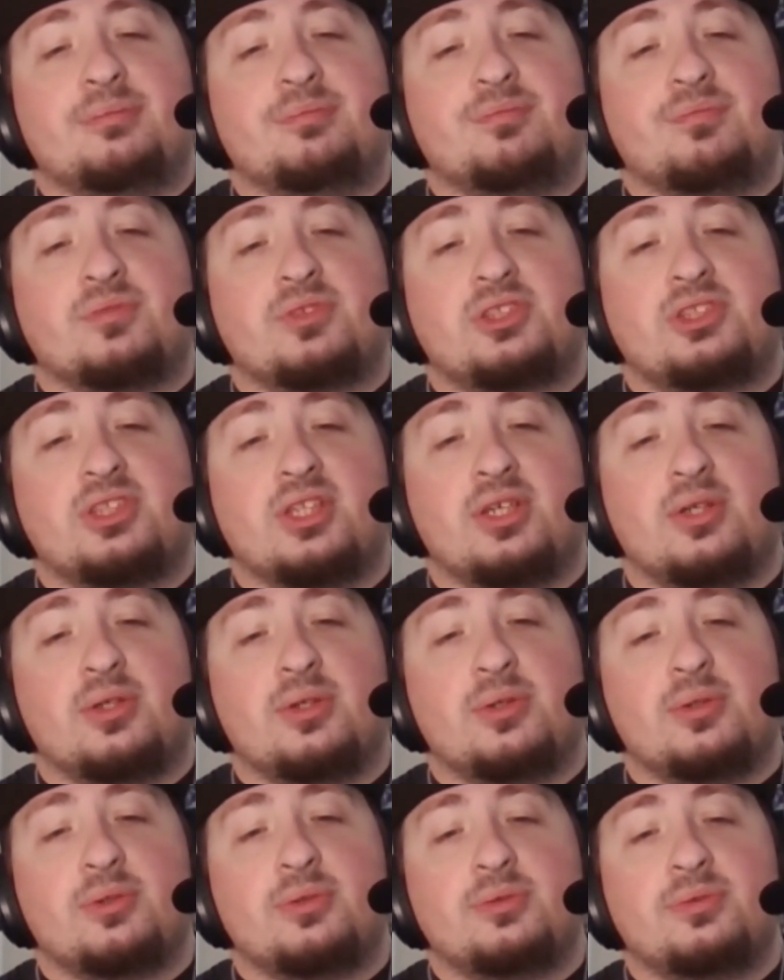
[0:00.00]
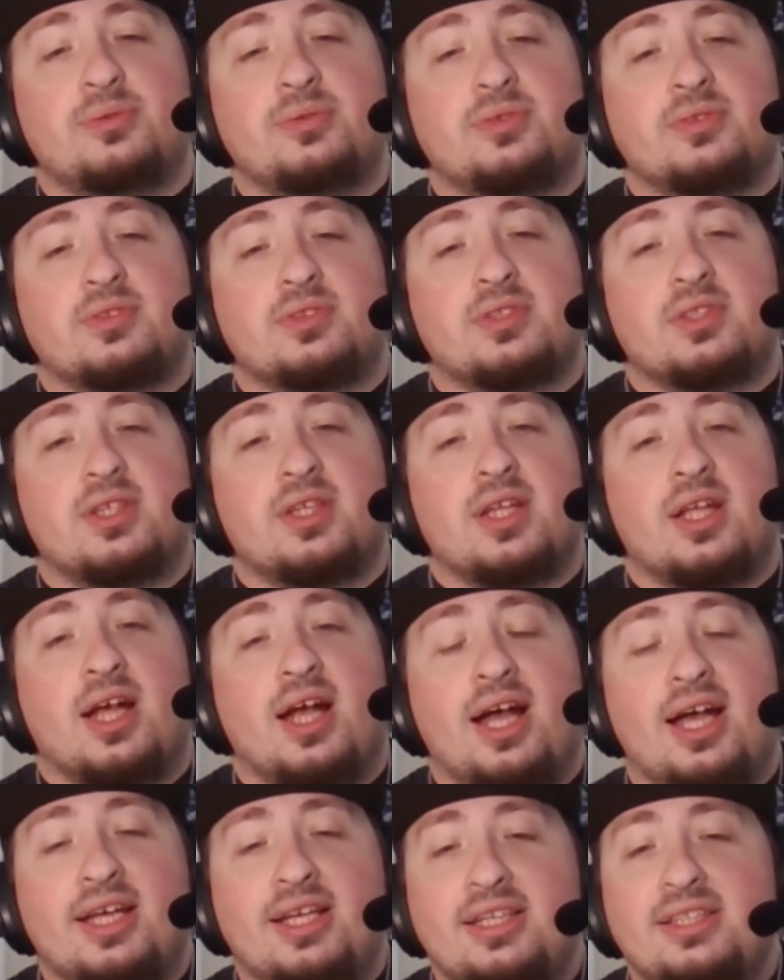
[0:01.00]
So
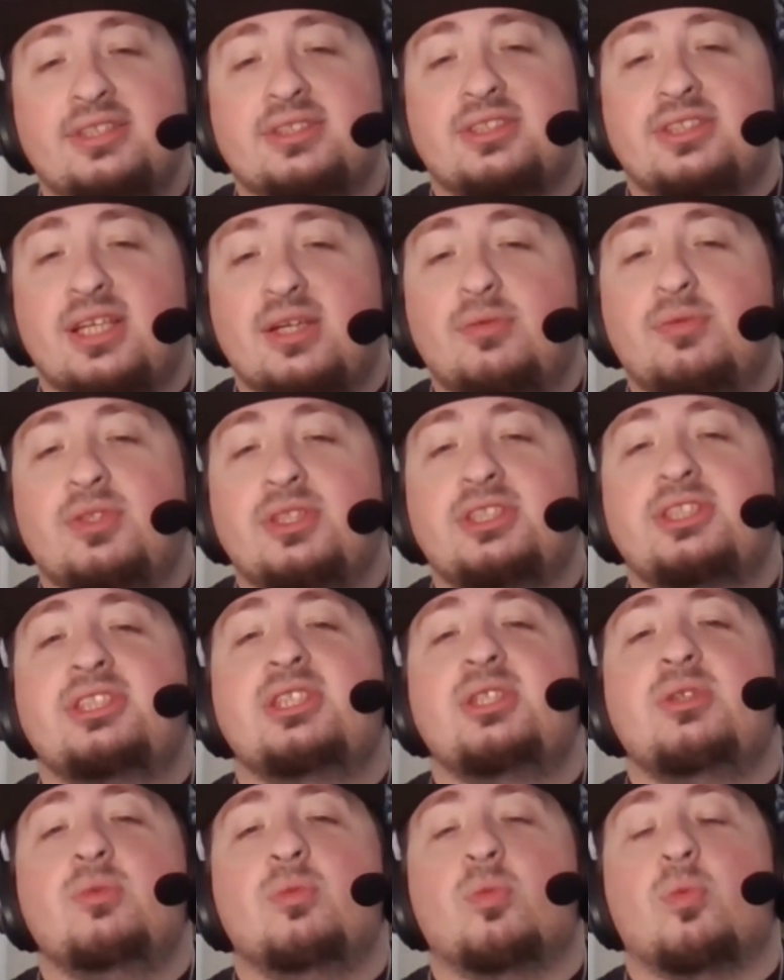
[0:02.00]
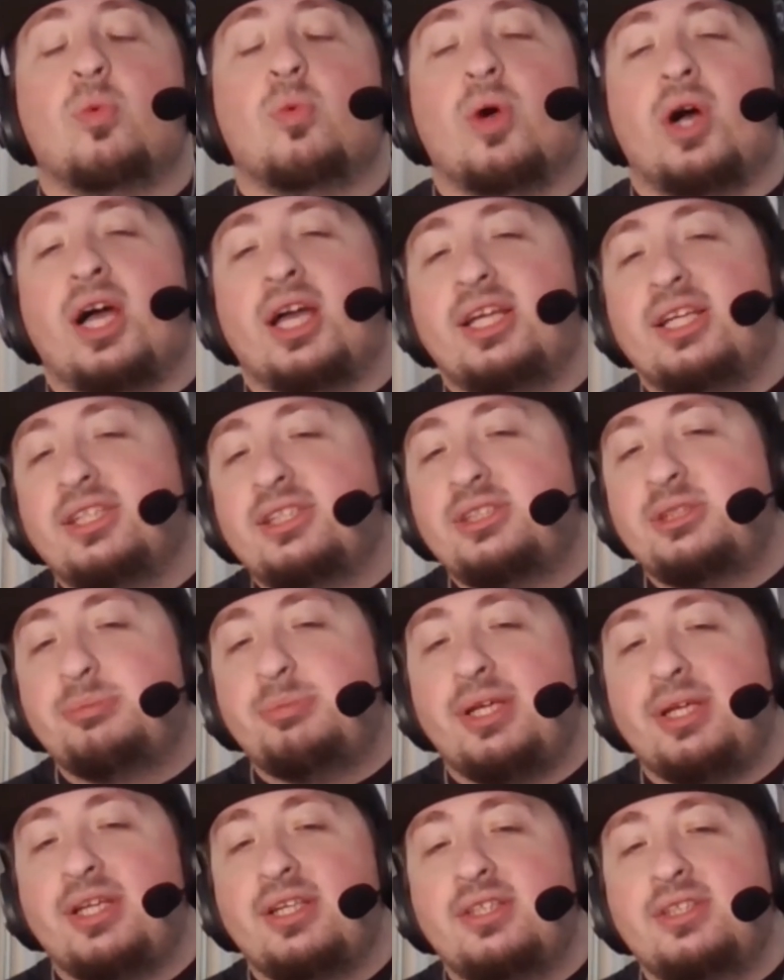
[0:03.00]
I can definitely see why it's
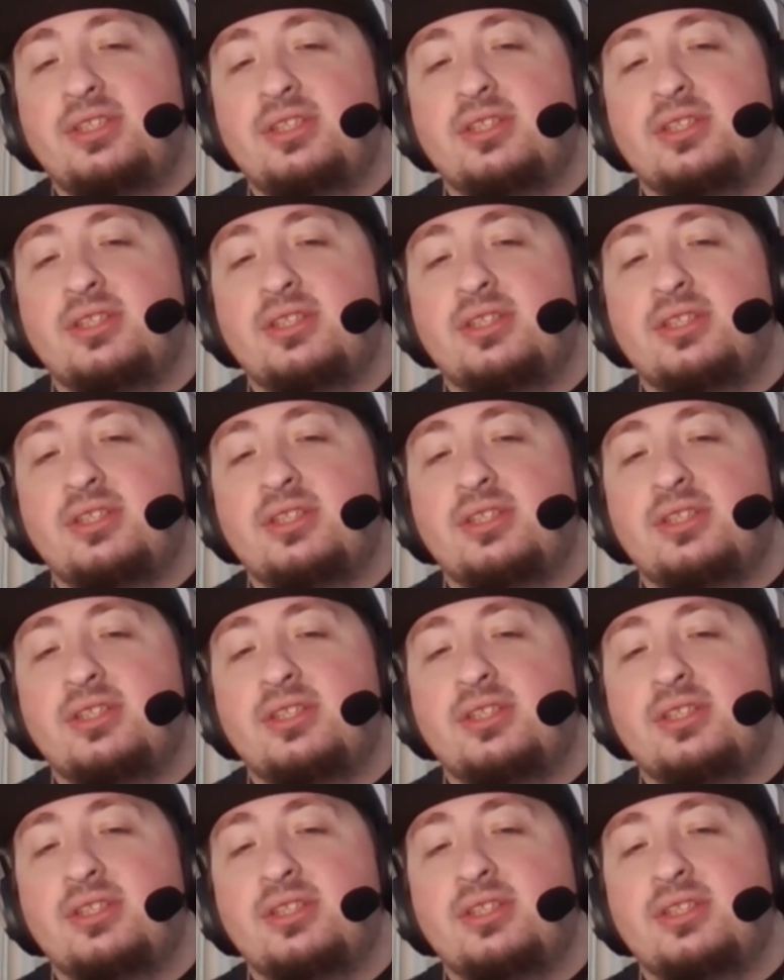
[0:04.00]
banned.